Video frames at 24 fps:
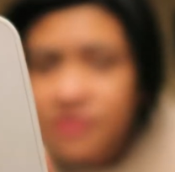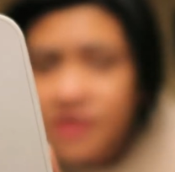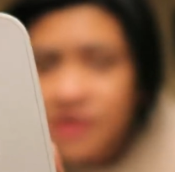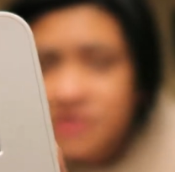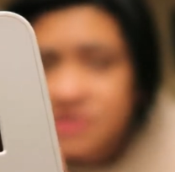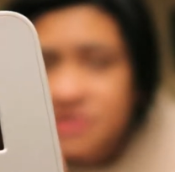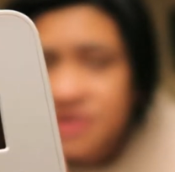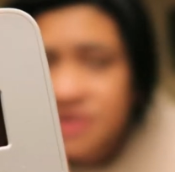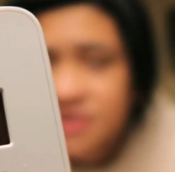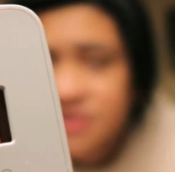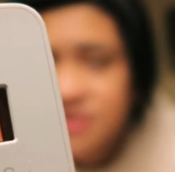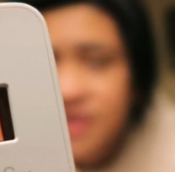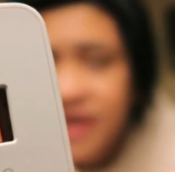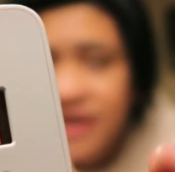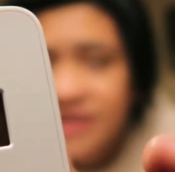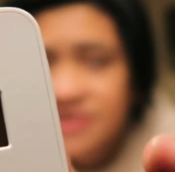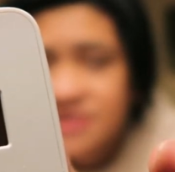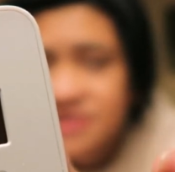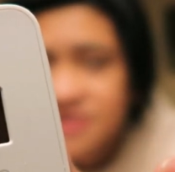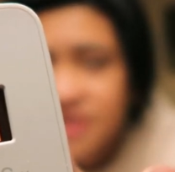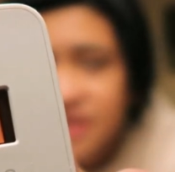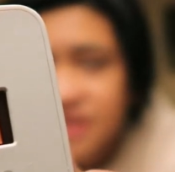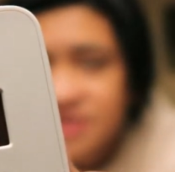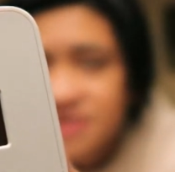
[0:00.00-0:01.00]
This is a
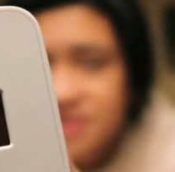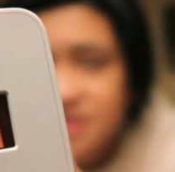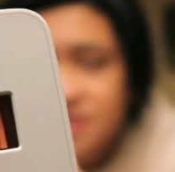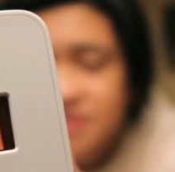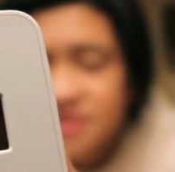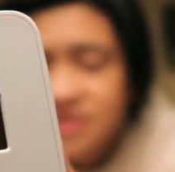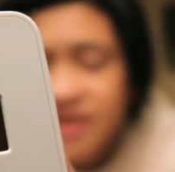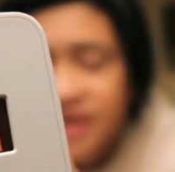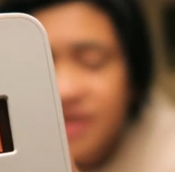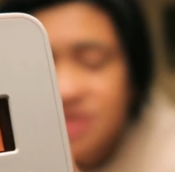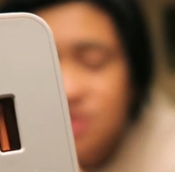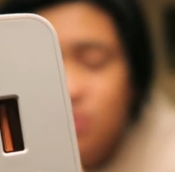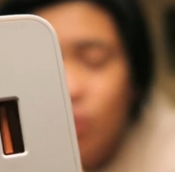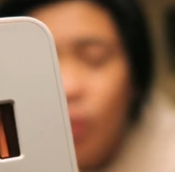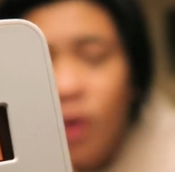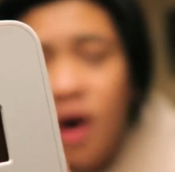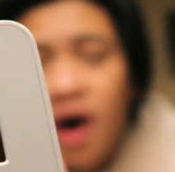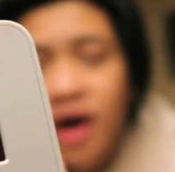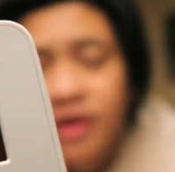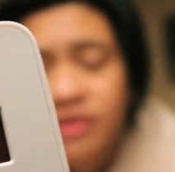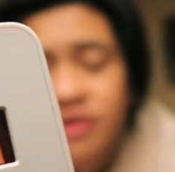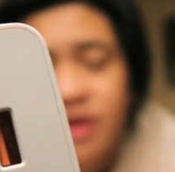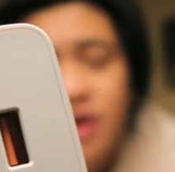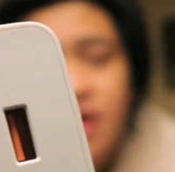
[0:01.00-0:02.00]
sixty-six
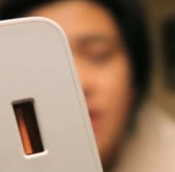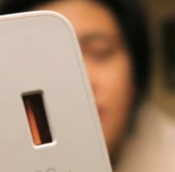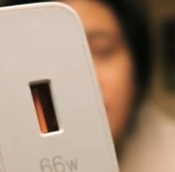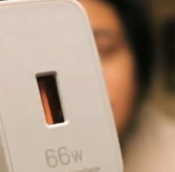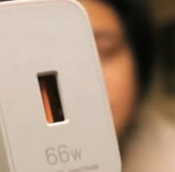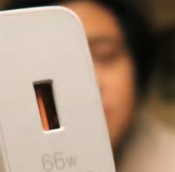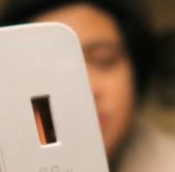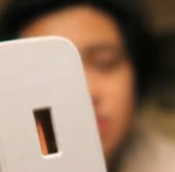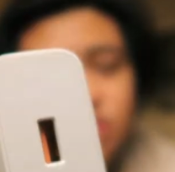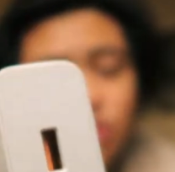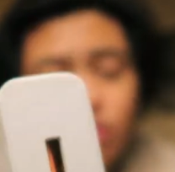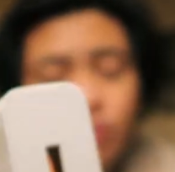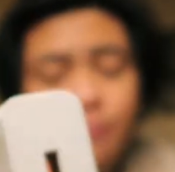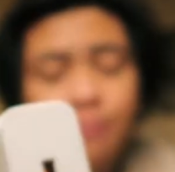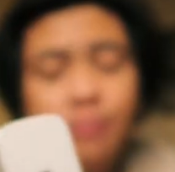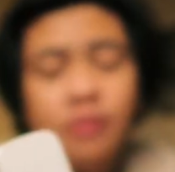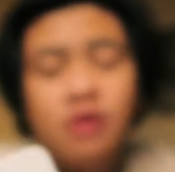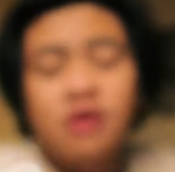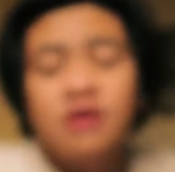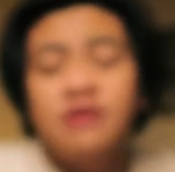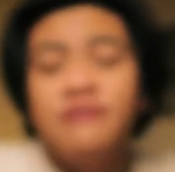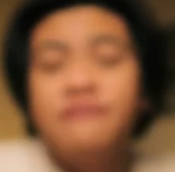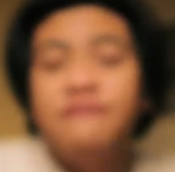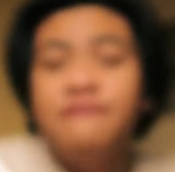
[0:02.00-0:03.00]
watt
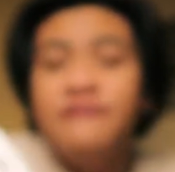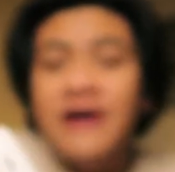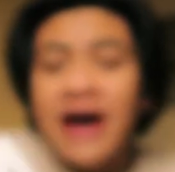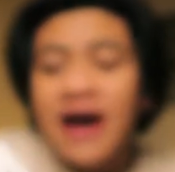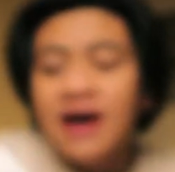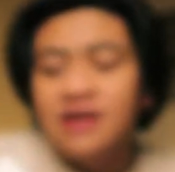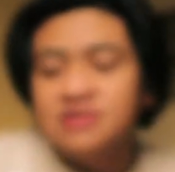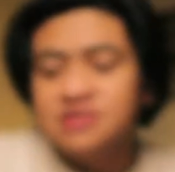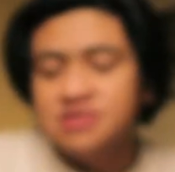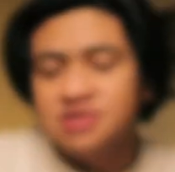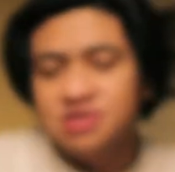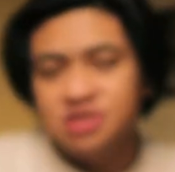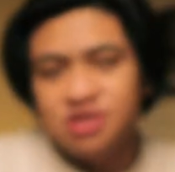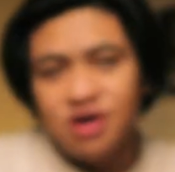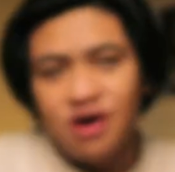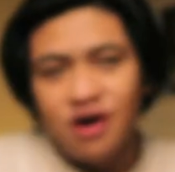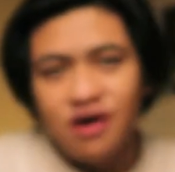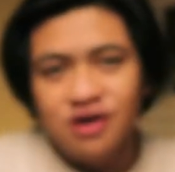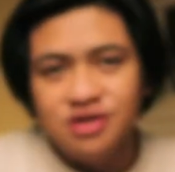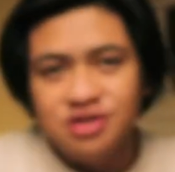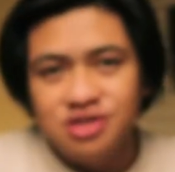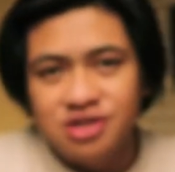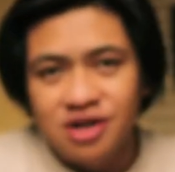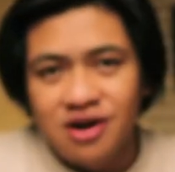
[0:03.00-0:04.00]
super fast
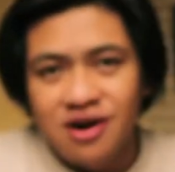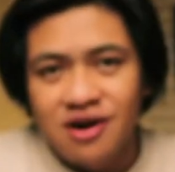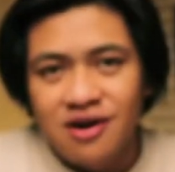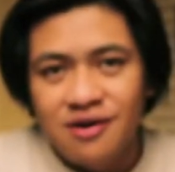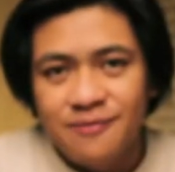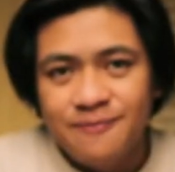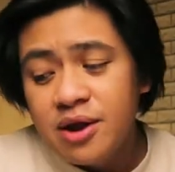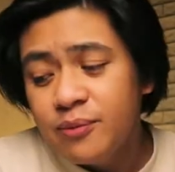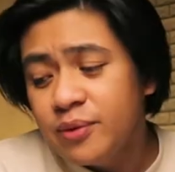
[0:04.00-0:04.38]
charger,